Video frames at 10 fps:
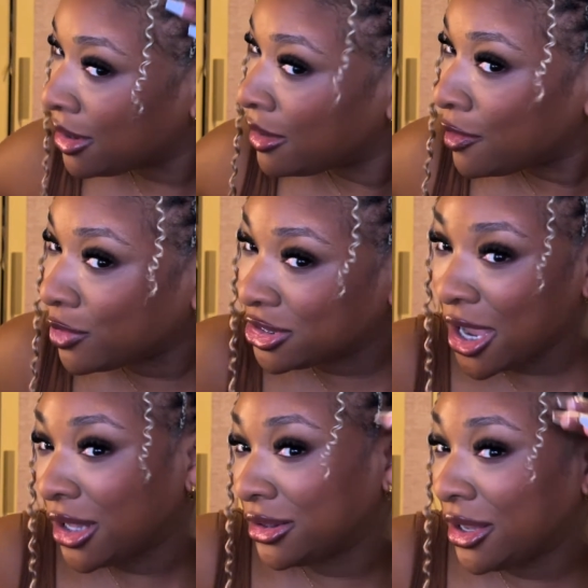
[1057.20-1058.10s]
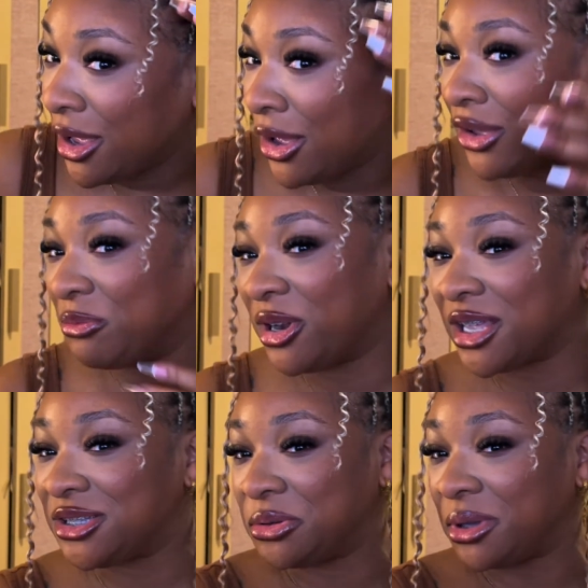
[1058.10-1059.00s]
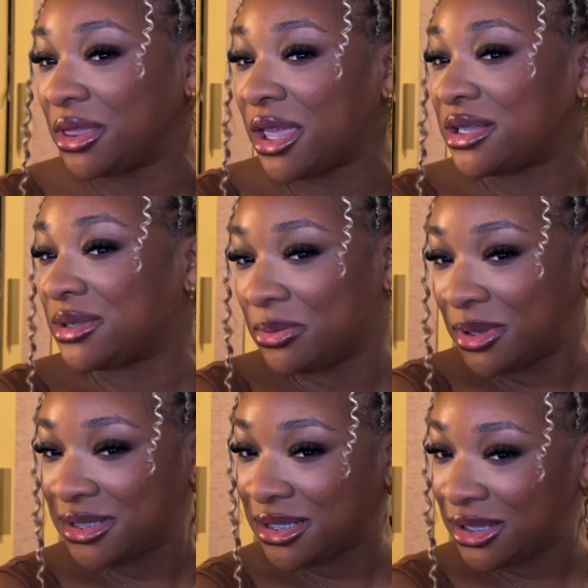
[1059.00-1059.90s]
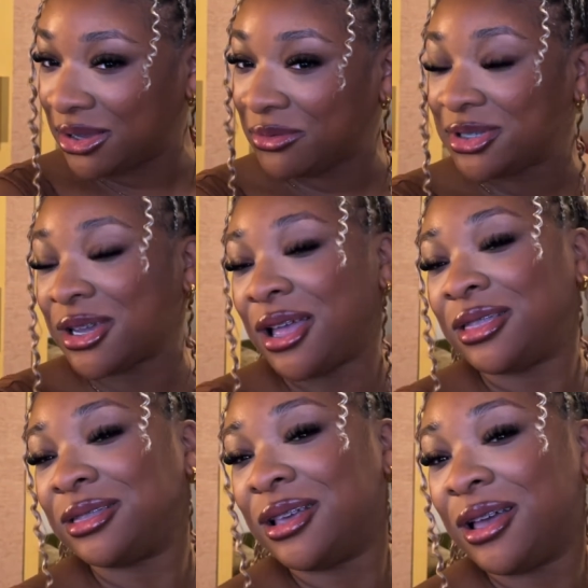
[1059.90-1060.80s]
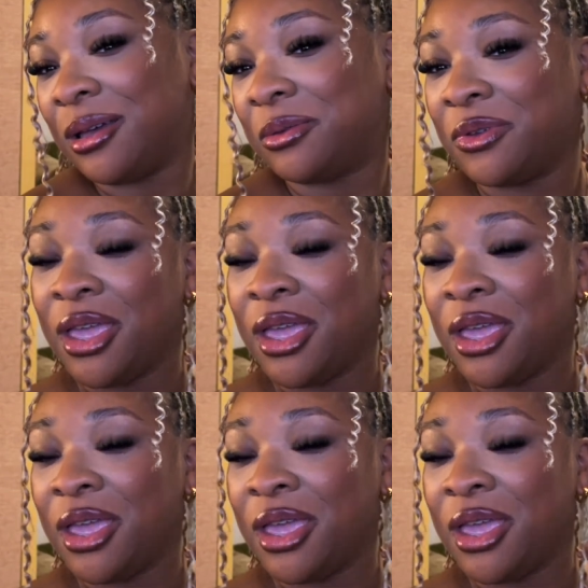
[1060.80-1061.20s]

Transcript: which I love, but I still get that twist look, which I love.